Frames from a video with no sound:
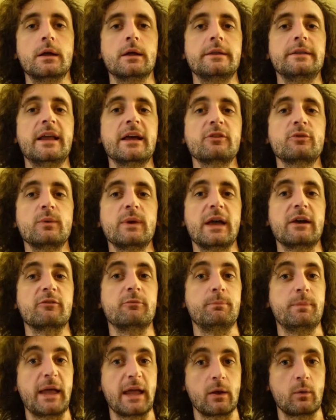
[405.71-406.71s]
Next, we
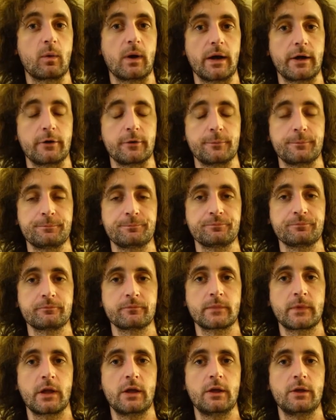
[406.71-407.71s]
have bank wire.
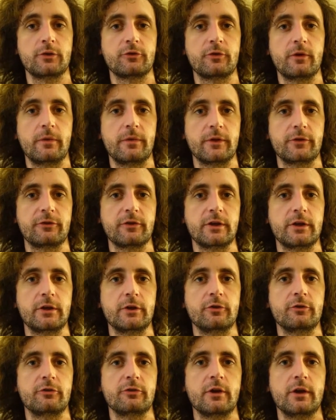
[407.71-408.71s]
So this
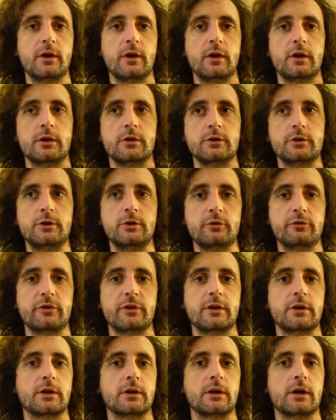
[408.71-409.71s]
is
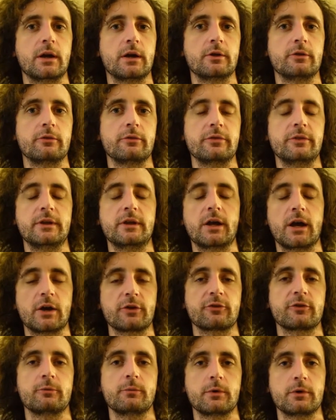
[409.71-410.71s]
using the
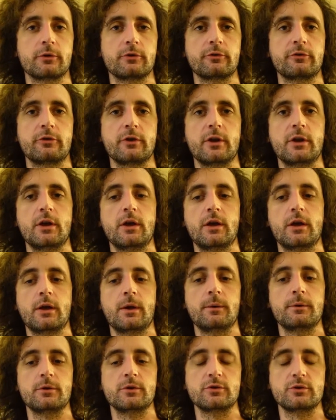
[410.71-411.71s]
customer's
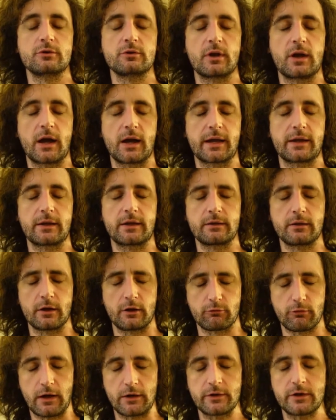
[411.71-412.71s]

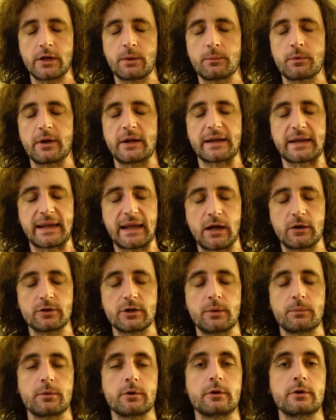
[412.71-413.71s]
routing number and account
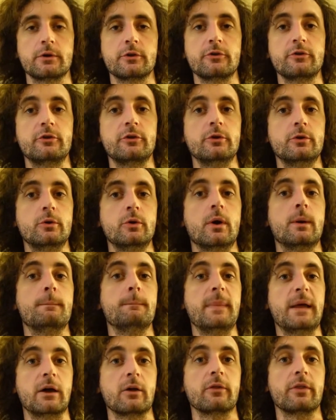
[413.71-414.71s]
number to
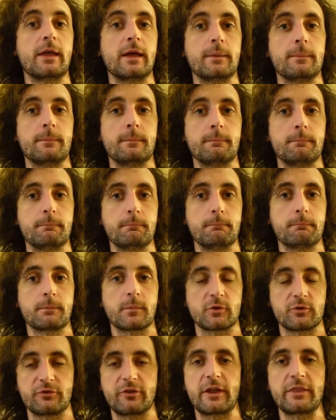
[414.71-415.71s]
mail them
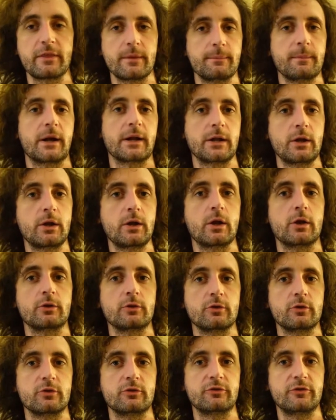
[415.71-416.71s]
or send them money
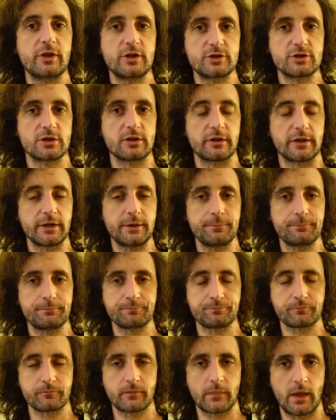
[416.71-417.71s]
digitally.
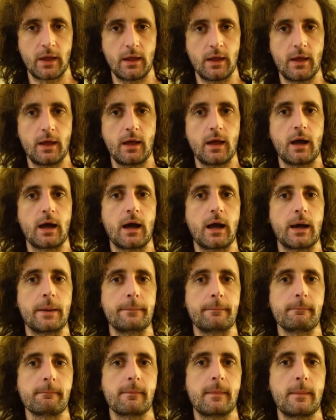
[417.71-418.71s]

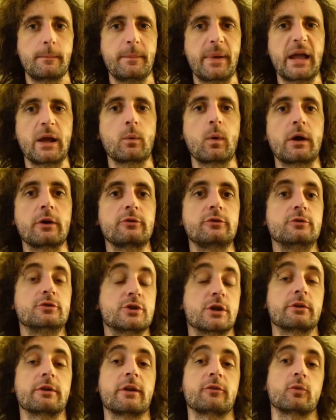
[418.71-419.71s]
Bank wires you
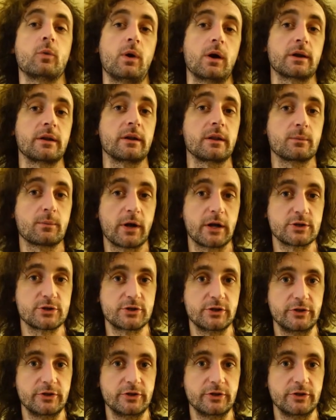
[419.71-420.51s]
generally have to walk into the branch to